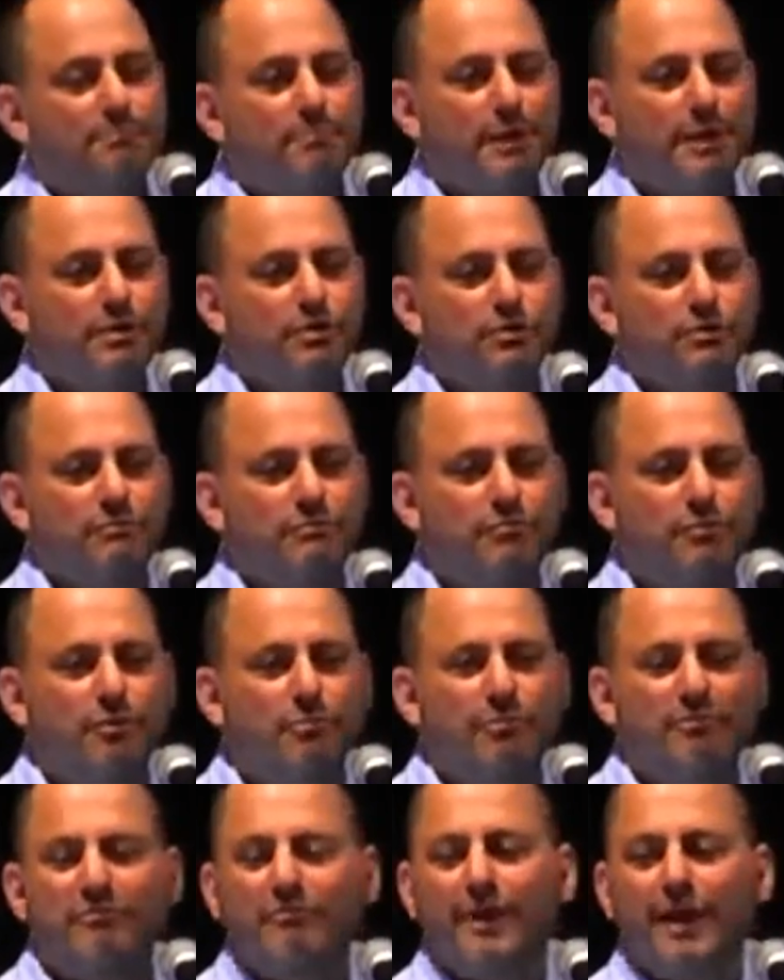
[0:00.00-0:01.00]
a picture
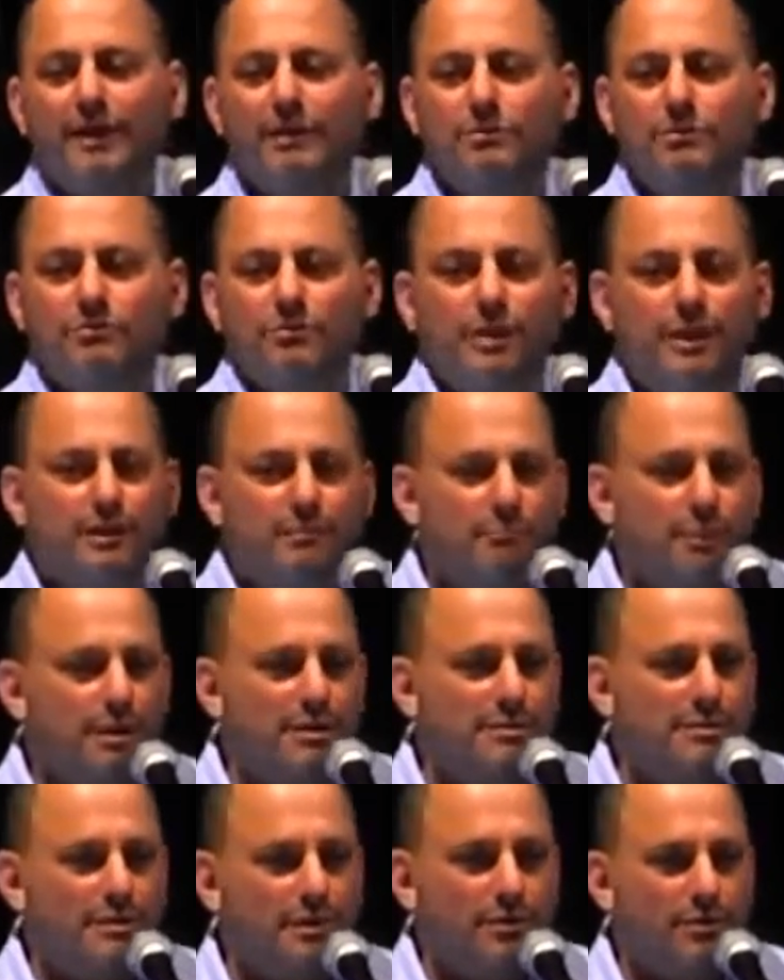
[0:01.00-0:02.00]
from a factory in
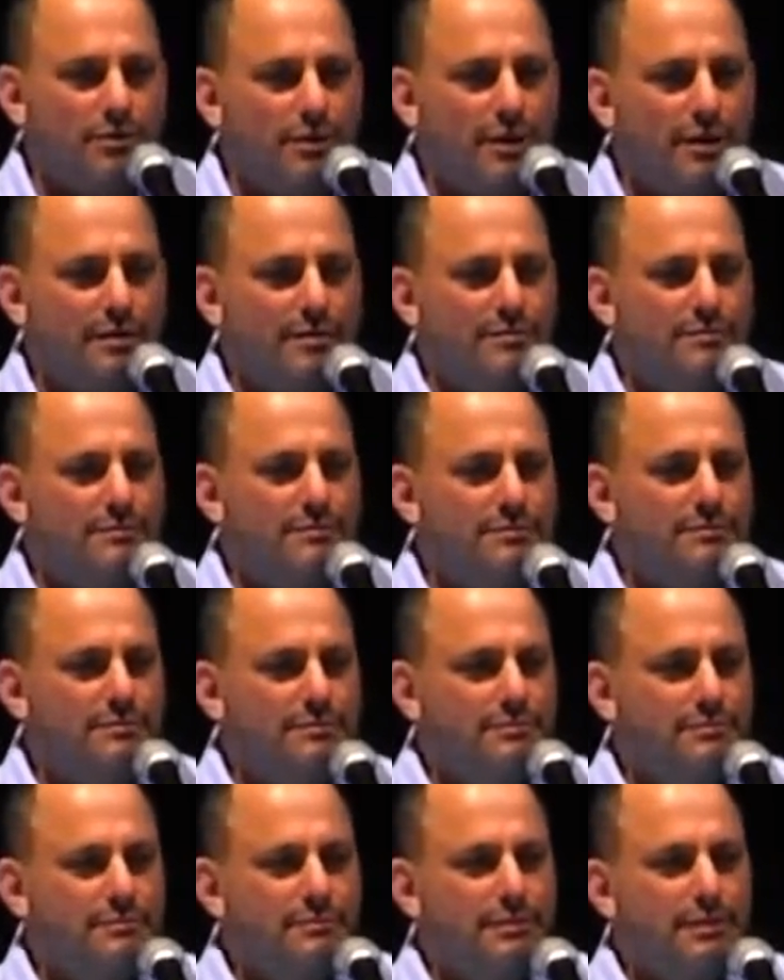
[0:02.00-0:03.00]
Barcelona,
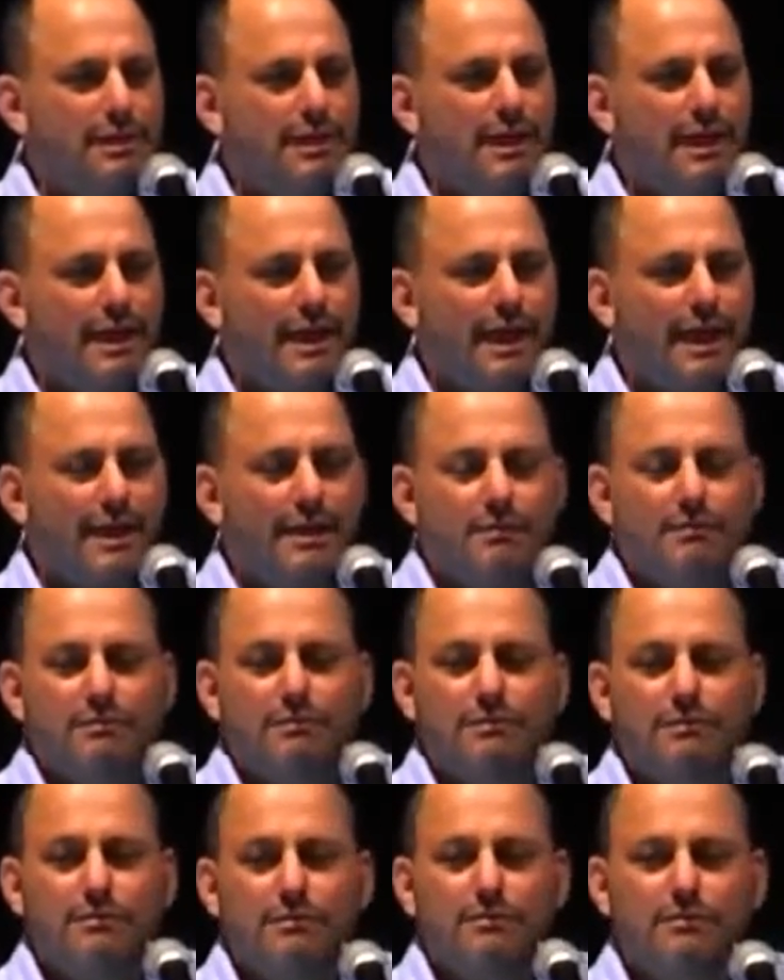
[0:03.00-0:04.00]

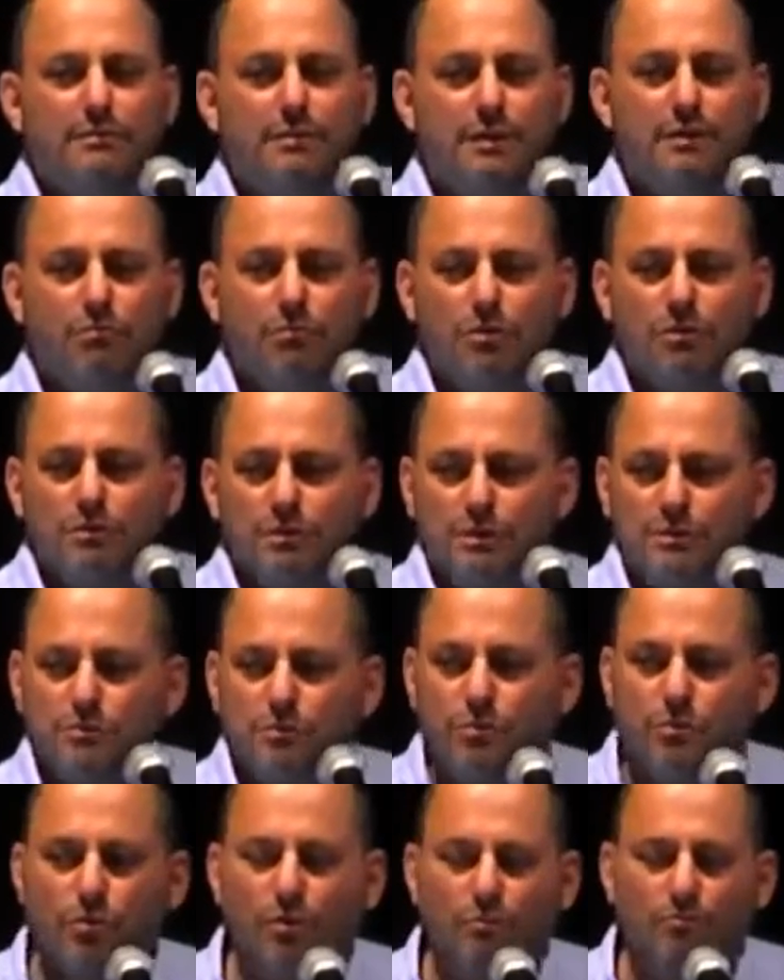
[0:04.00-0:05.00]
and they wanted
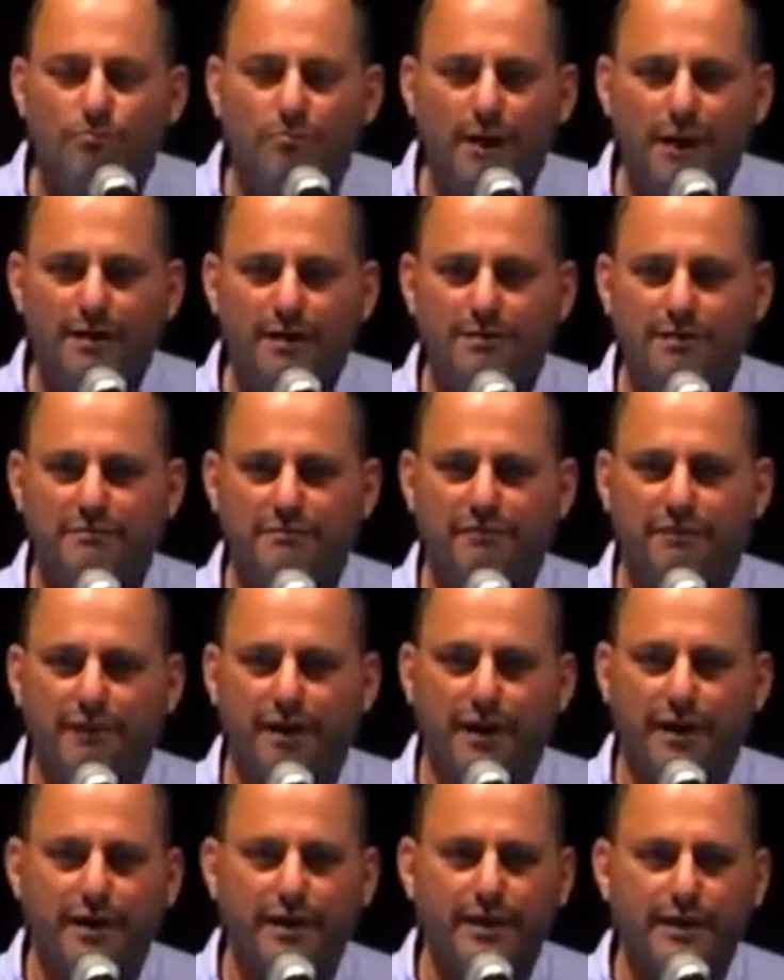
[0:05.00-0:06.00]
to
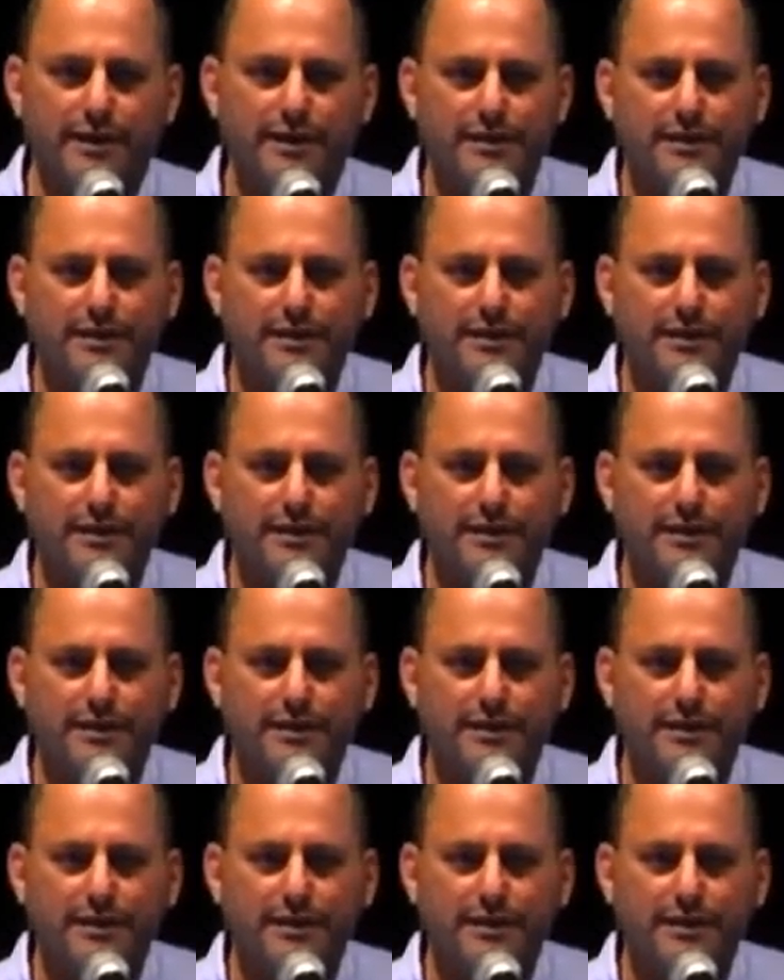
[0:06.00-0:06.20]
compactify